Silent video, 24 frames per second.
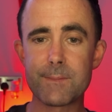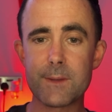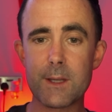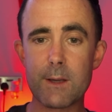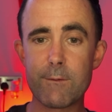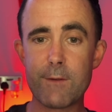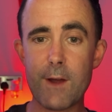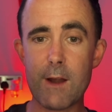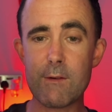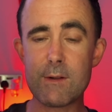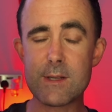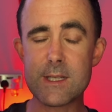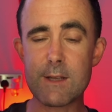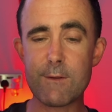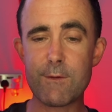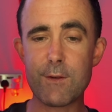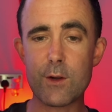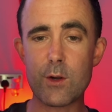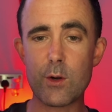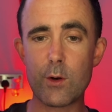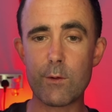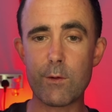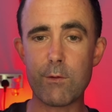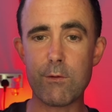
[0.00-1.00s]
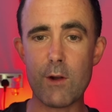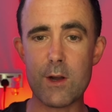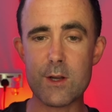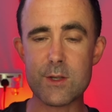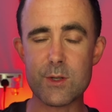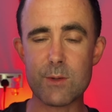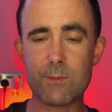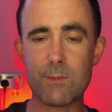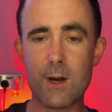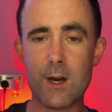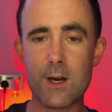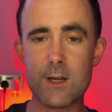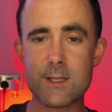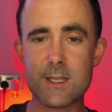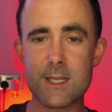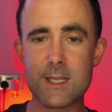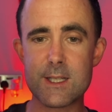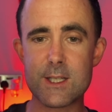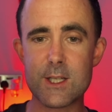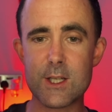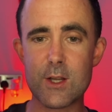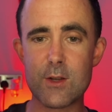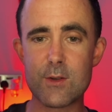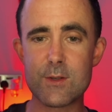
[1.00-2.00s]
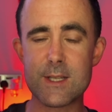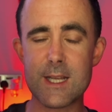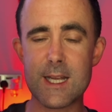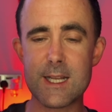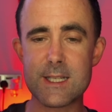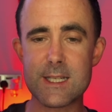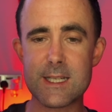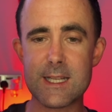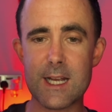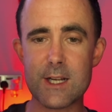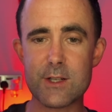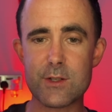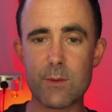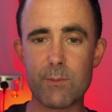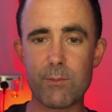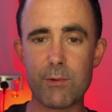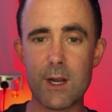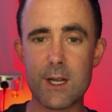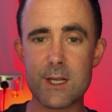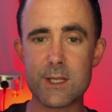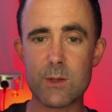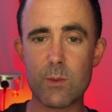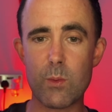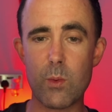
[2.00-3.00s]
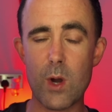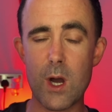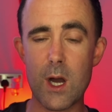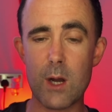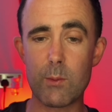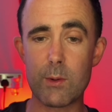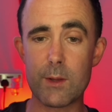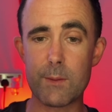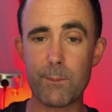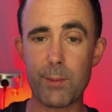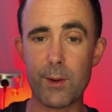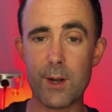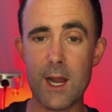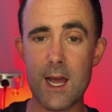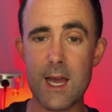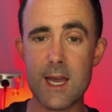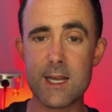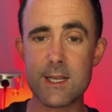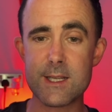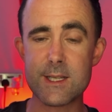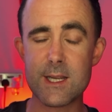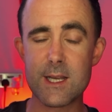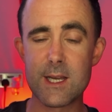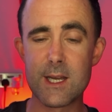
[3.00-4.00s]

Very difficult for Russell Martin to use the international break to work with players